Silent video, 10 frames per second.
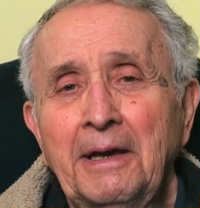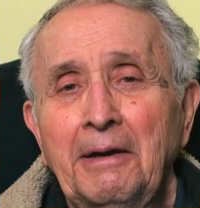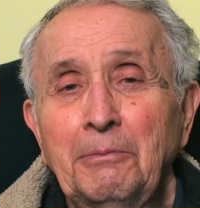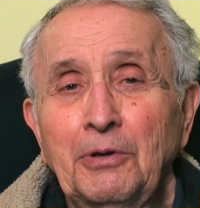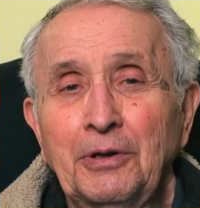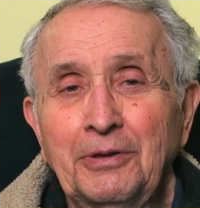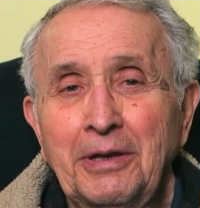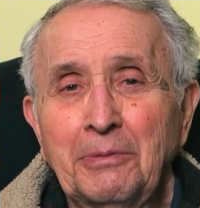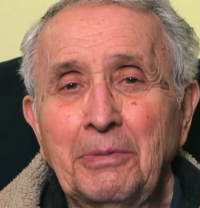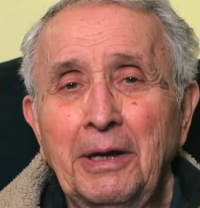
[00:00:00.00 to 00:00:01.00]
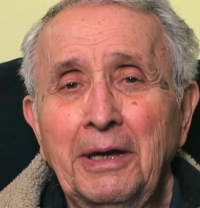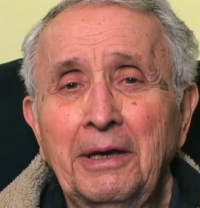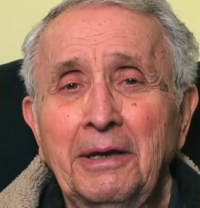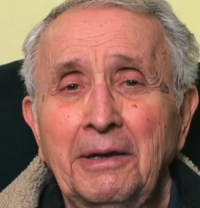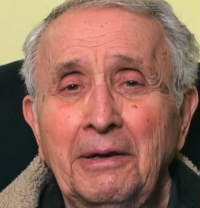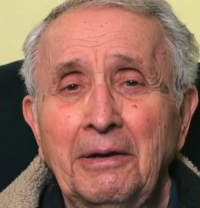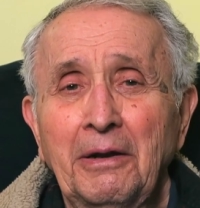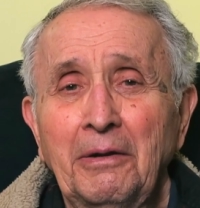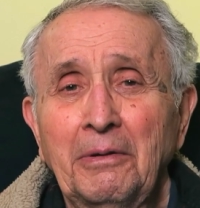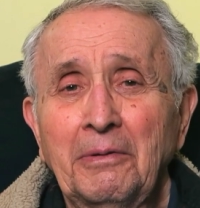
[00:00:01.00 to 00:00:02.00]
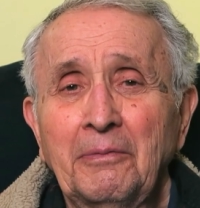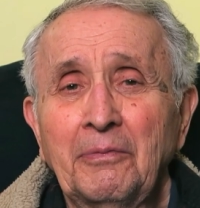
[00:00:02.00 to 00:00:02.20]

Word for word: now I'm going to take my little